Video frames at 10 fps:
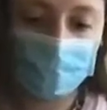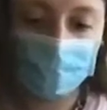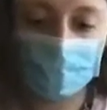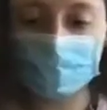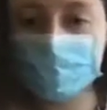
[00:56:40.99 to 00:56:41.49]
You
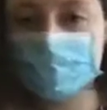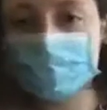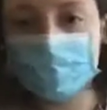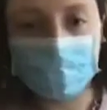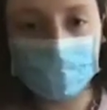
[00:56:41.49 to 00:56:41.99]
can just use
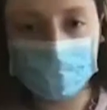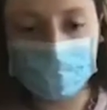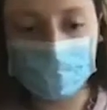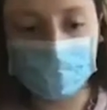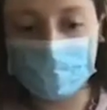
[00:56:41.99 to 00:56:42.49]
it
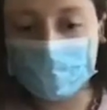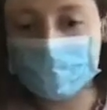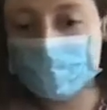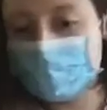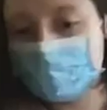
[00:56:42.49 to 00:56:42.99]
also very
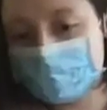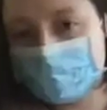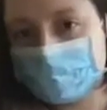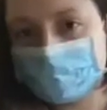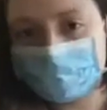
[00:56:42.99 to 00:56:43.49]
raw if you
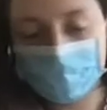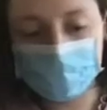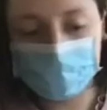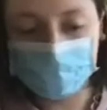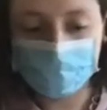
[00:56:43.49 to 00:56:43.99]
like the
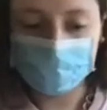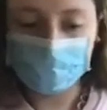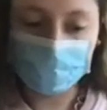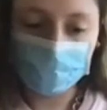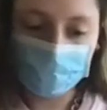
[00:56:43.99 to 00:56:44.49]
color
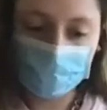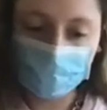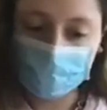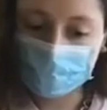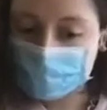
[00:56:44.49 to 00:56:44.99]
initially. So I'm
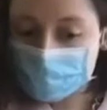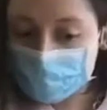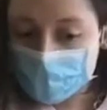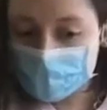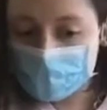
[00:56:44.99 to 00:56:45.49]
going to put
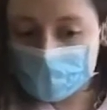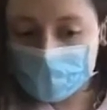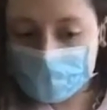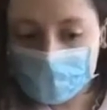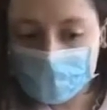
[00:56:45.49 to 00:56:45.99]
some,
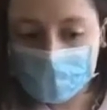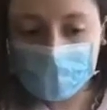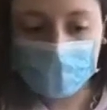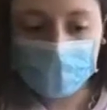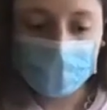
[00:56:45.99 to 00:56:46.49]

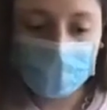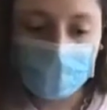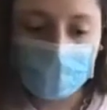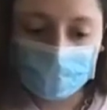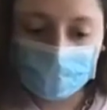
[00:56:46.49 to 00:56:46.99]

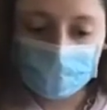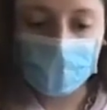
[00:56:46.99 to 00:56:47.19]
and